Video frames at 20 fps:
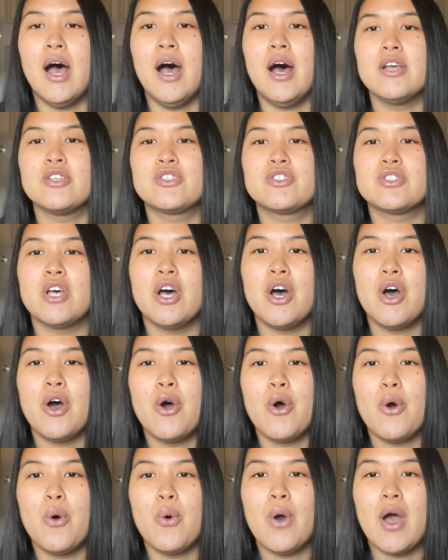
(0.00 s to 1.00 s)

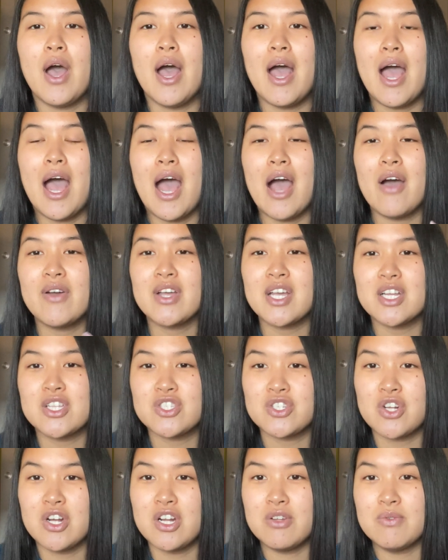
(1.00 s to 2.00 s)
So how I got
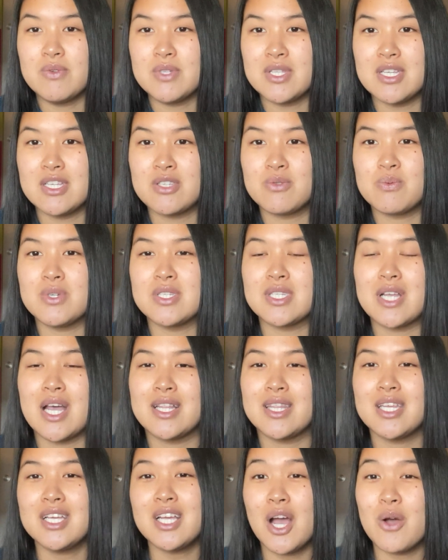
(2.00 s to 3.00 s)
started with this was,
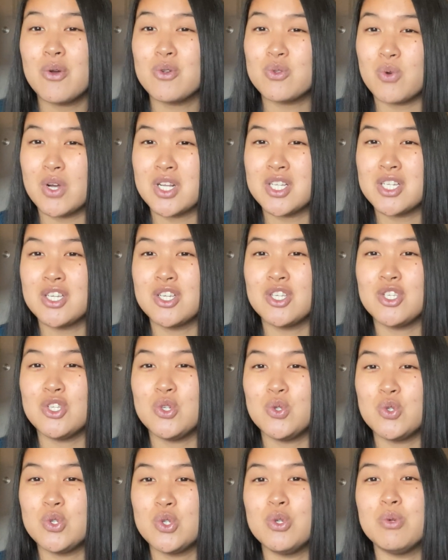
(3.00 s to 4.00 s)
I think I was watching a
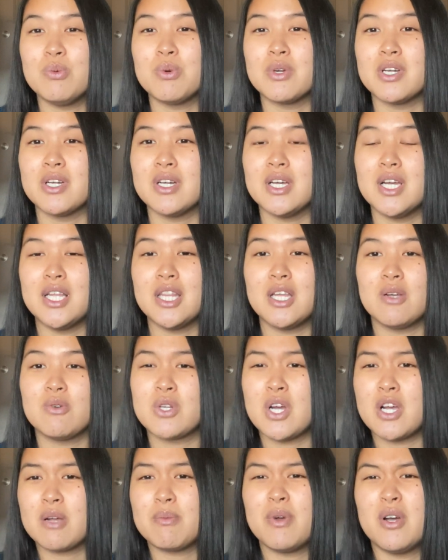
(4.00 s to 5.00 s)
YouTuber and they were
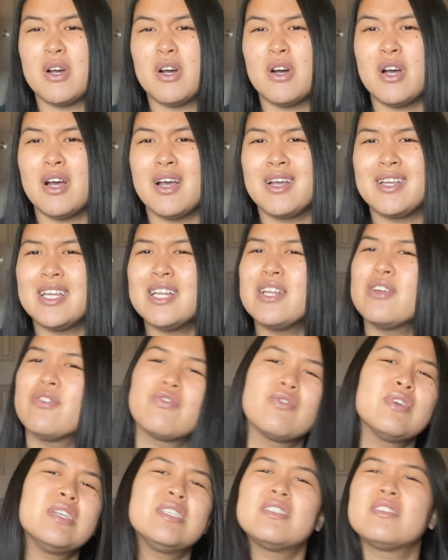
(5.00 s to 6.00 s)
talking about getting
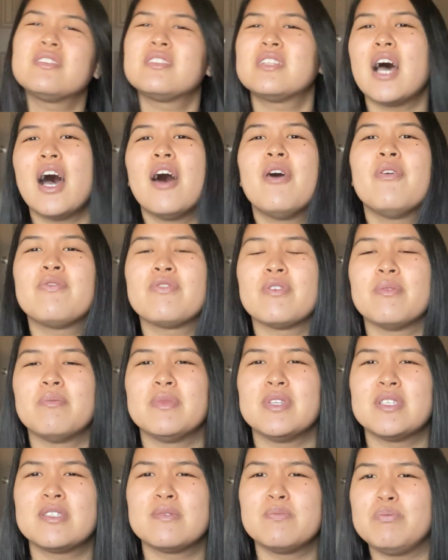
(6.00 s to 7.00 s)
free stuff
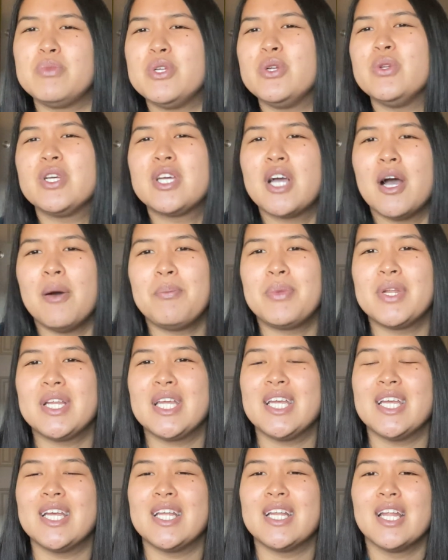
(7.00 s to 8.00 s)
from this beauty
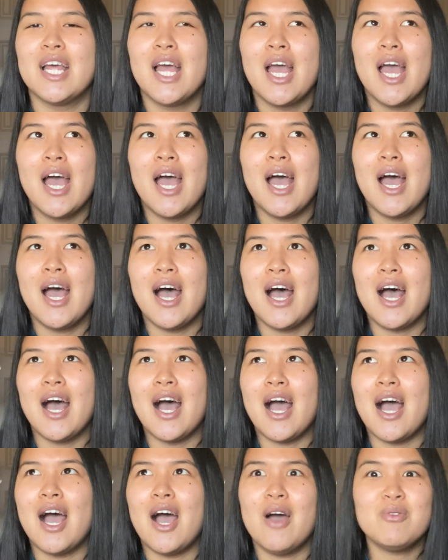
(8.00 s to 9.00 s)
company, and
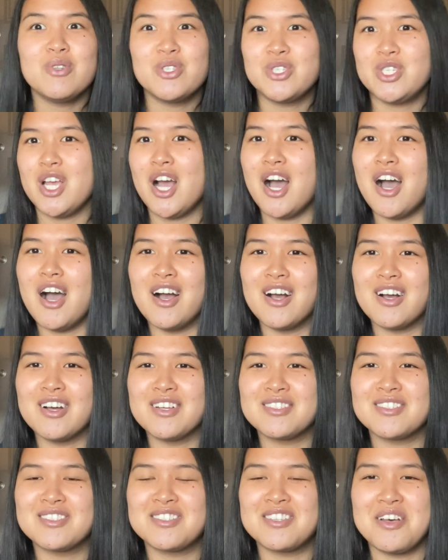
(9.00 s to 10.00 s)
I was
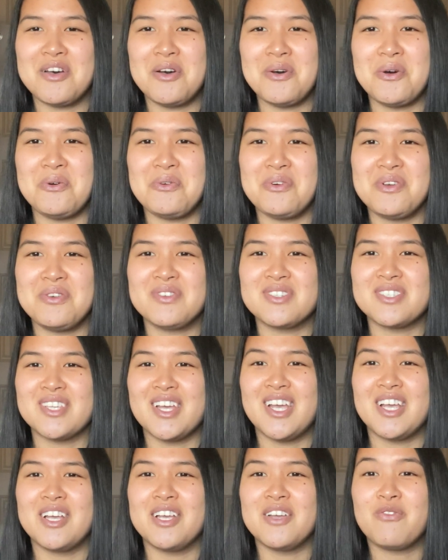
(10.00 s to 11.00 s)
young, so it was
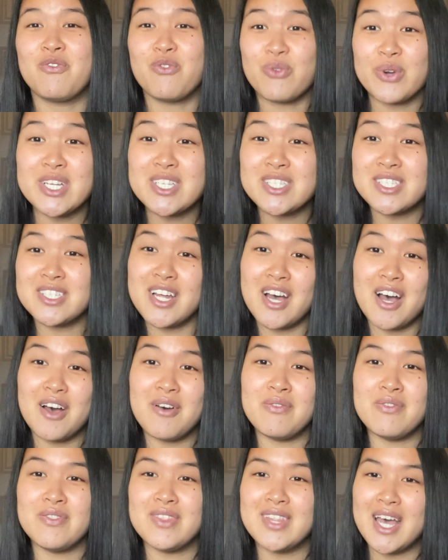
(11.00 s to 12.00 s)
like free
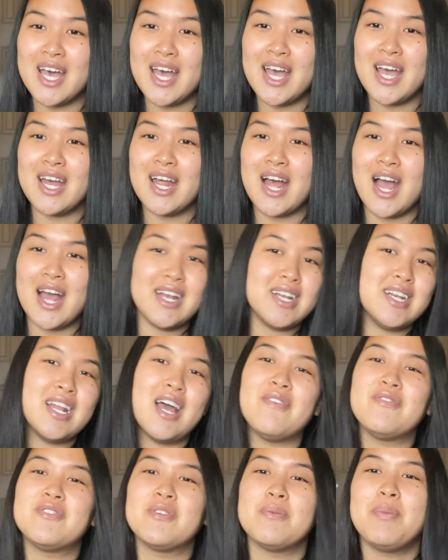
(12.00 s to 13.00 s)
stuff that I didn't
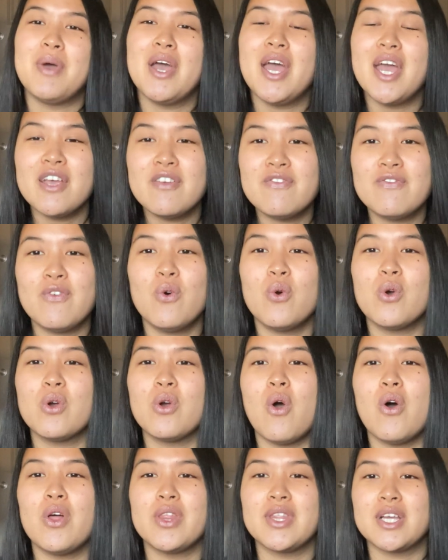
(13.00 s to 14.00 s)
have to pay
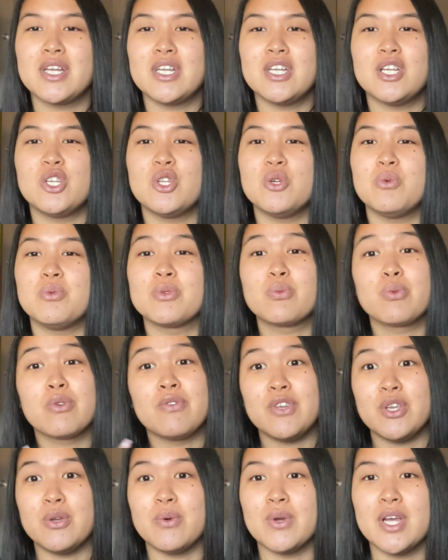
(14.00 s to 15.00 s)
for. All they needed to do was
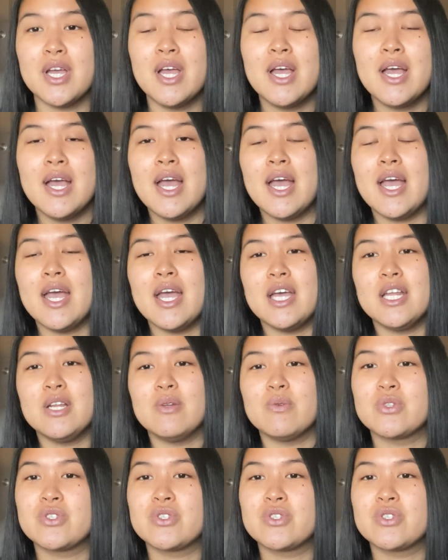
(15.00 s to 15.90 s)
review it. And it was